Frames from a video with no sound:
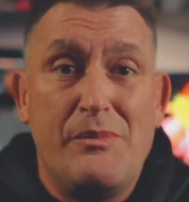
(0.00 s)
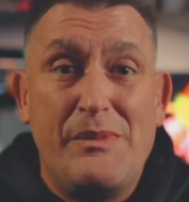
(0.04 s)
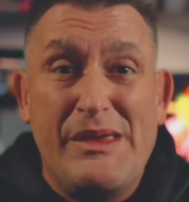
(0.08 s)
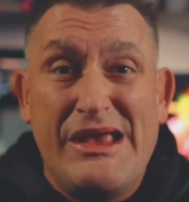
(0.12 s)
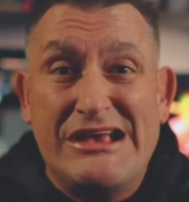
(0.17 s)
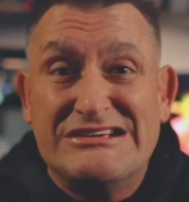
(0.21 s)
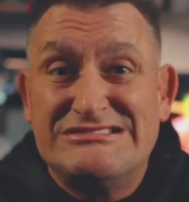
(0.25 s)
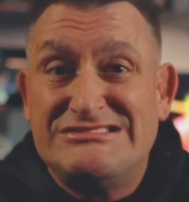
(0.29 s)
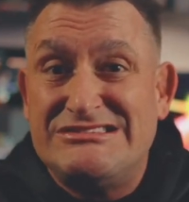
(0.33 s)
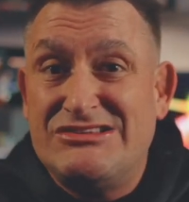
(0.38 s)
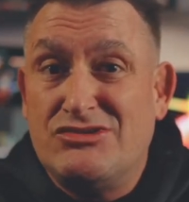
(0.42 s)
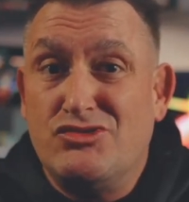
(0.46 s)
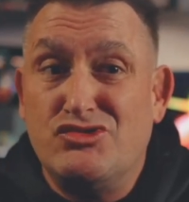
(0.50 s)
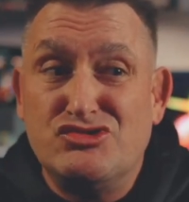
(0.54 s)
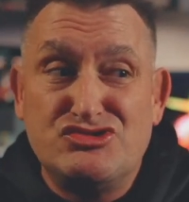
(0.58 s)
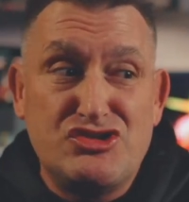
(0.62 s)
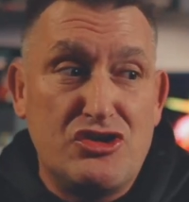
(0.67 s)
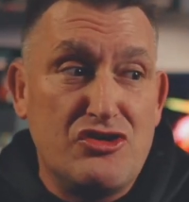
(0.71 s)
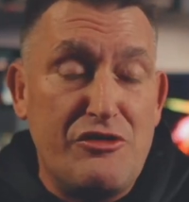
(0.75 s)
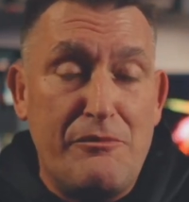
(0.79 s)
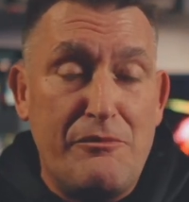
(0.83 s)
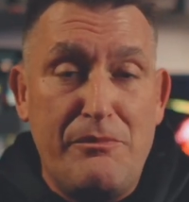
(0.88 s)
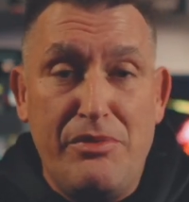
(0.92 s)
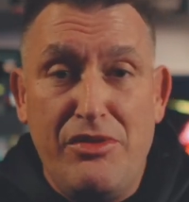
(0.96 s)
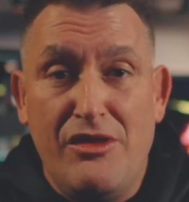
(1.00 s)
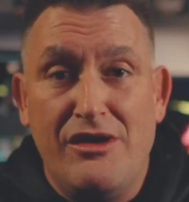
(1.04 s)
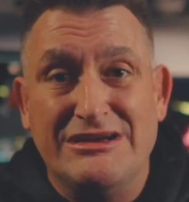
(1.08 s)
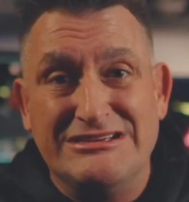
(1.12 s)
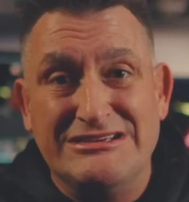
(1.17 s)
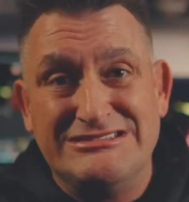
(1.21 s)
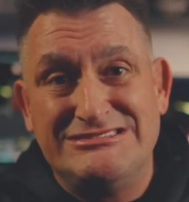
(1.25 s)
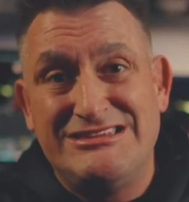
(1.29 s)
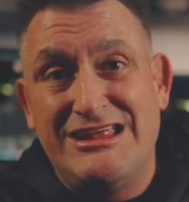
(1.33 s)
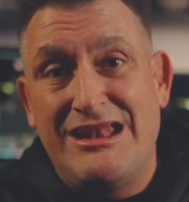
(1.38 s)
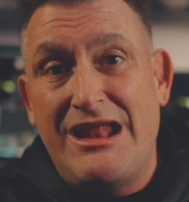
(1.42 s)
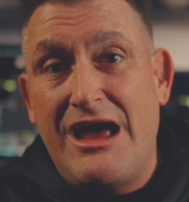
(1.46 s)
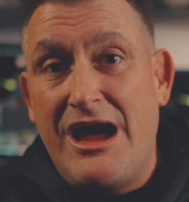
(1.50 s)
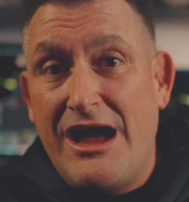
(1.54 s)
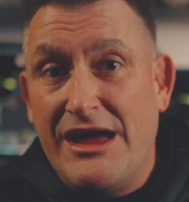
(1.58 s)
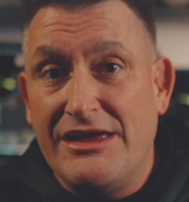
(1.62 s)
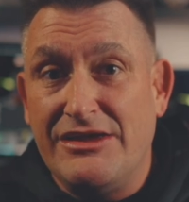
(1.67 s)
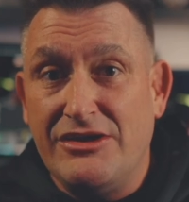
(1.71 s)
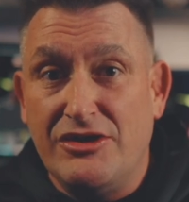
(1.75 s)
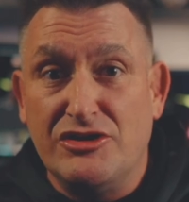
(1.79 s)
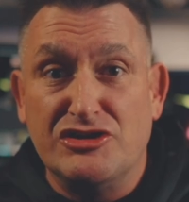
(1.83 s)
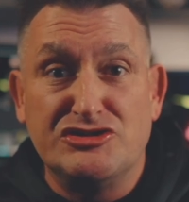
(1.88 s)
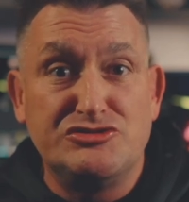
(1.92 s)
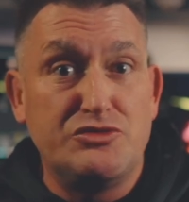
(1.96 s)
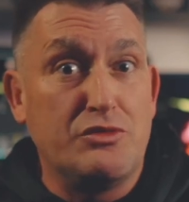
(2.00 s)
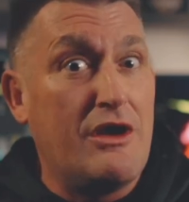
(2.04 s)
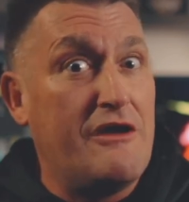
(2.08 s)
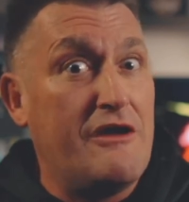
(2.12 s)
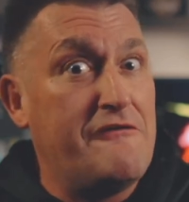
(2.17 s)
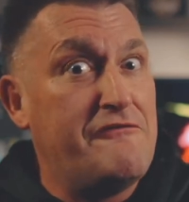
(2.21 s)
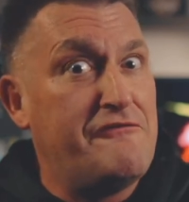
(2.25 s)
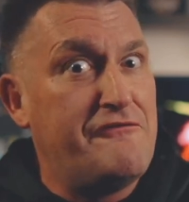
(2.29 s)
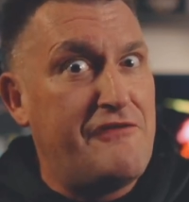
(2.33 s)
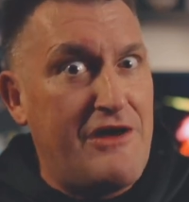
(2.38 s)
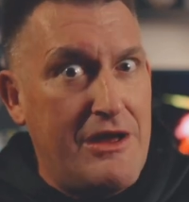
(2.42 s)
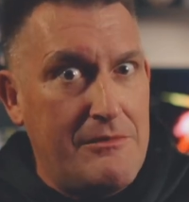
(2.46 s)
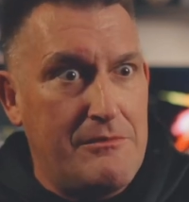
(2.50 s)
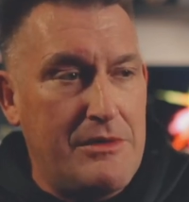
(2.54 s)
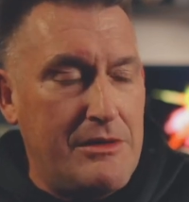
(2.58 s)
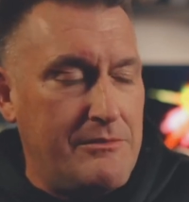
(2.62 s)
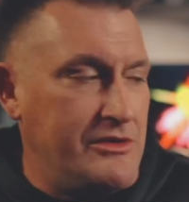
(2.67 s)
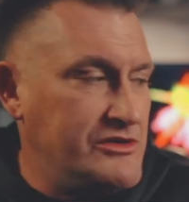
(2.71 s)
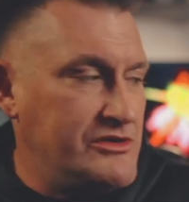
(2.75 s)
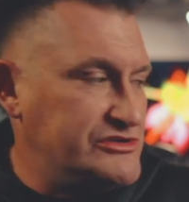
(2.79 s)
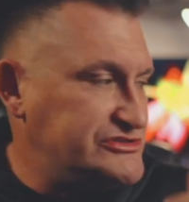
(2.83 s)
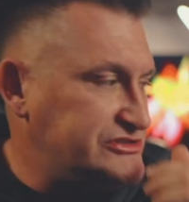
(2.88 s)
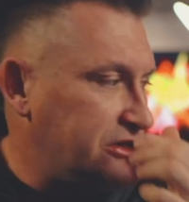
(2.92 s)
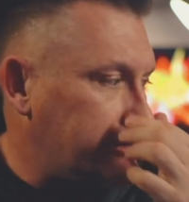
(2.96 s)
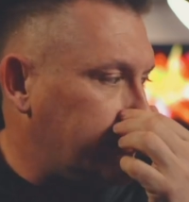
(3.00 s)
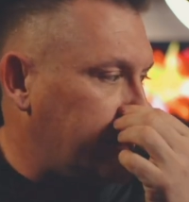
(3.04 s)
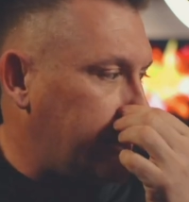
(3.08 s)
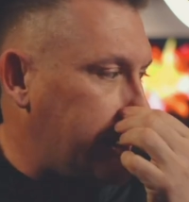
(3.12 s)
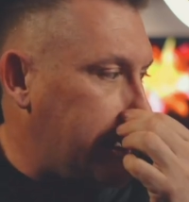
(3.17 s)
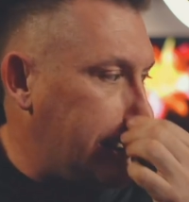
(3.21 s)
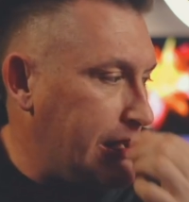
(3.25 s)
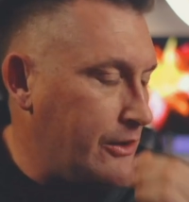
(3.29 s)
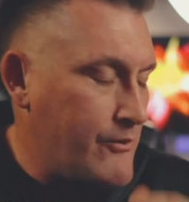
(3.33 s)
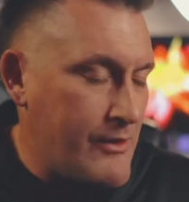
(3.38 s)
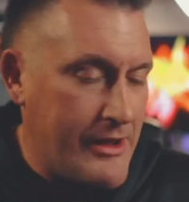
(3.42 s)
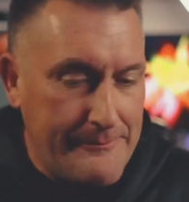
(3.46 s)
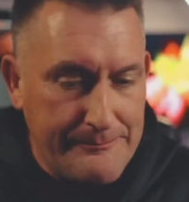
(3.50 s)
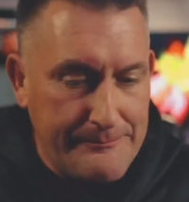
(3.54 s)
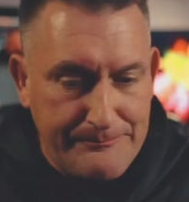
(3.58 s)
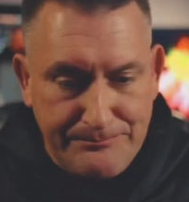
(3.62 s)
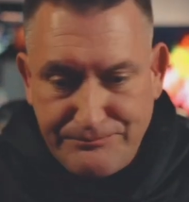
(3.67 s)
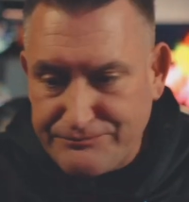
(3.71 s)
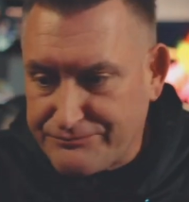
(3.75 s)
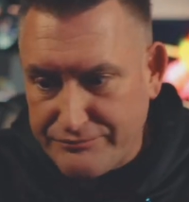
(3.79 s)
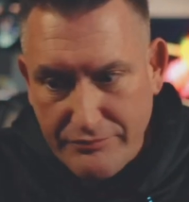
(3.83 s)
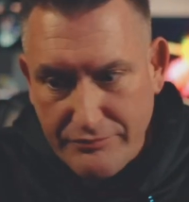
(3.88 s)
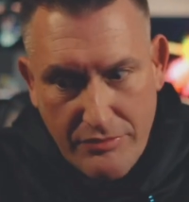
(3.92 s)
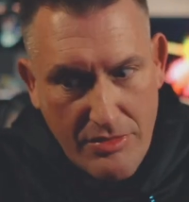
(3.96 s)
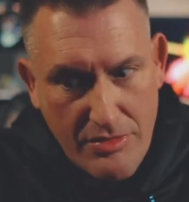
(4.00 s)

because those are the plugs that I use where I find my music. Anyway,